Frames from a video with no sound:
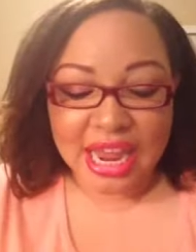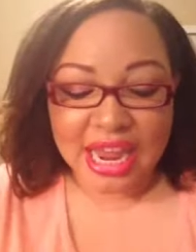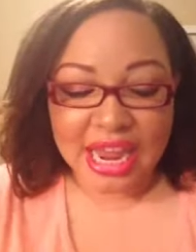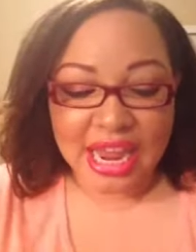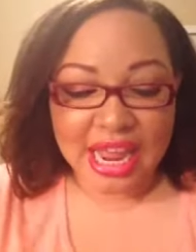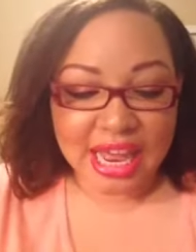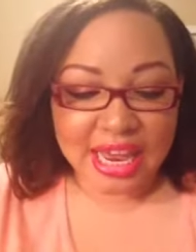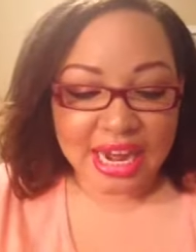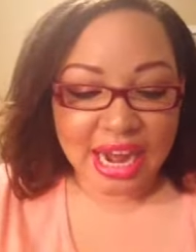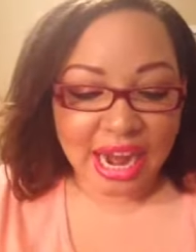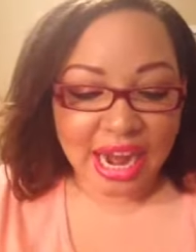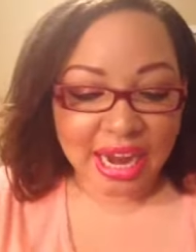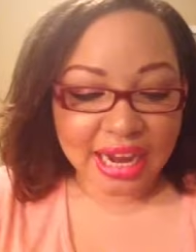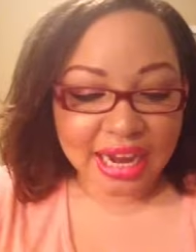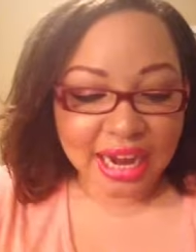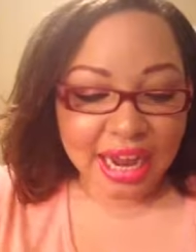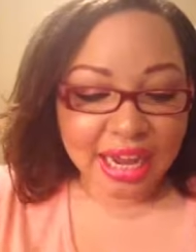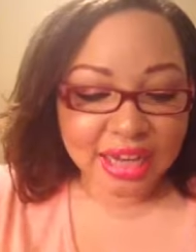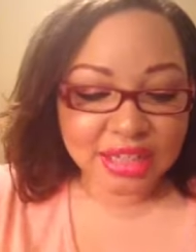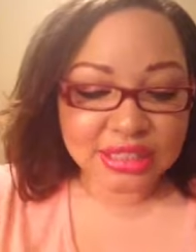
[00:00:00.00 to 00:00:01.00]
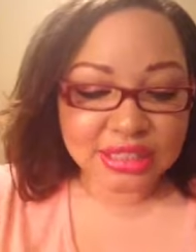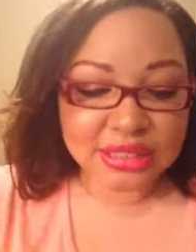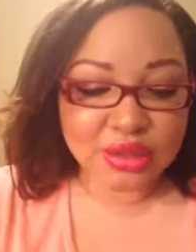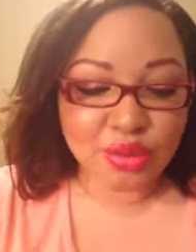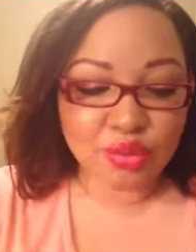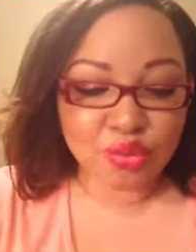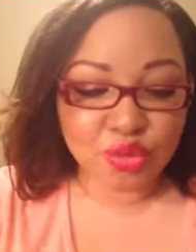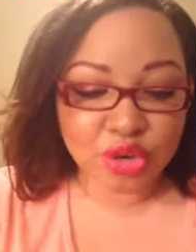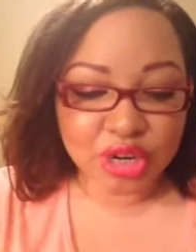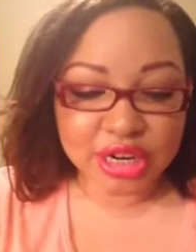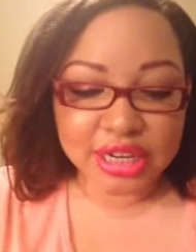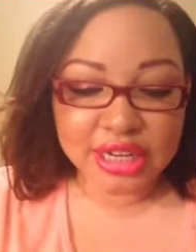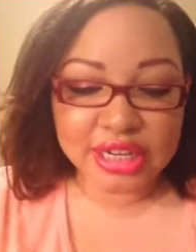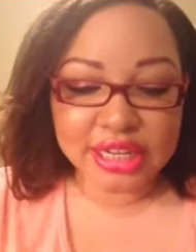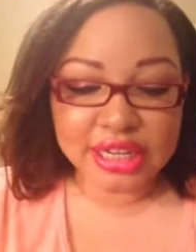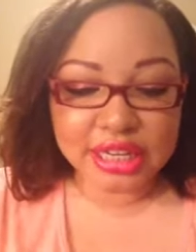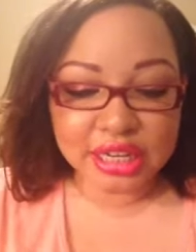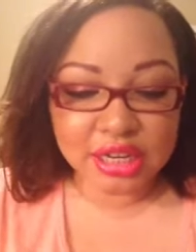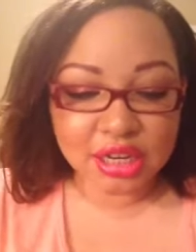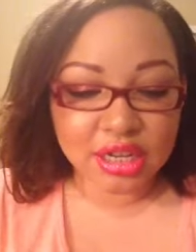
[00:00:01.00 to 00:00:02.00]
And I got some
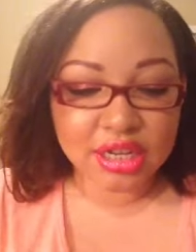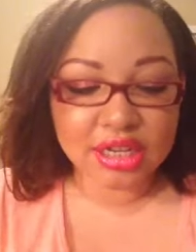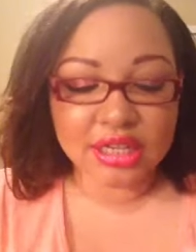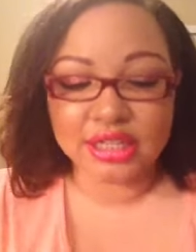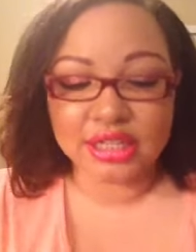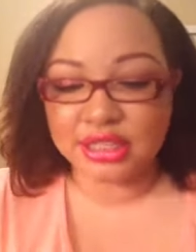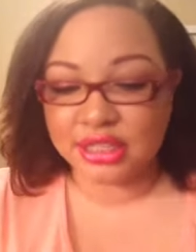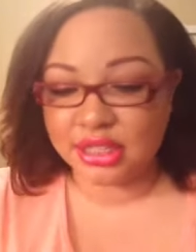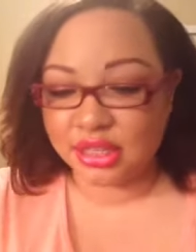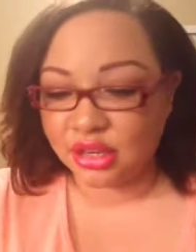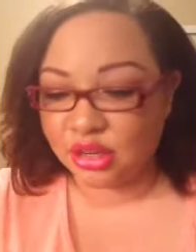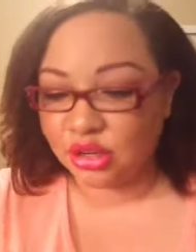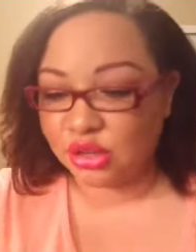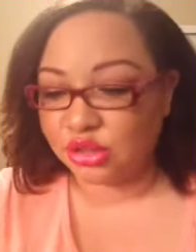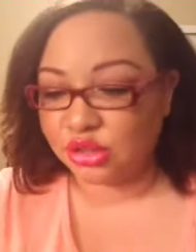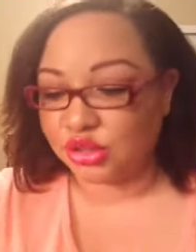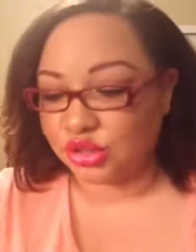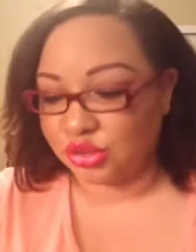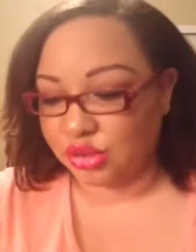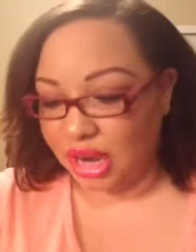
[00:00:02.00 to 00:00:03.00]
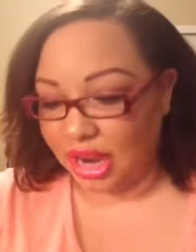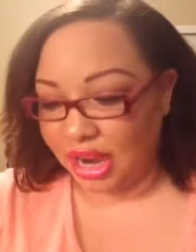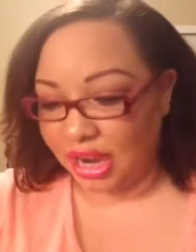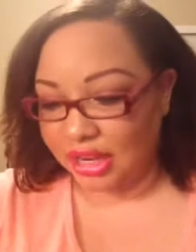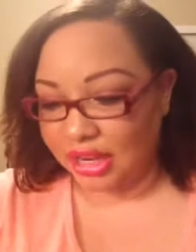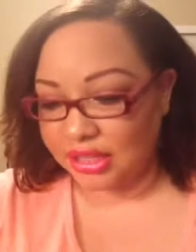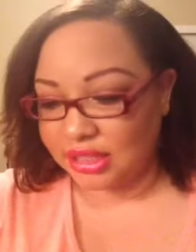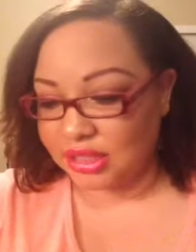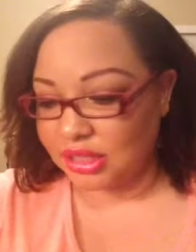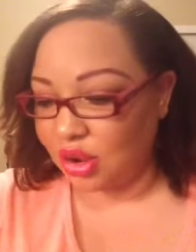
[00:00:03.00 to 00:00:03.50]
really good deals, you guys.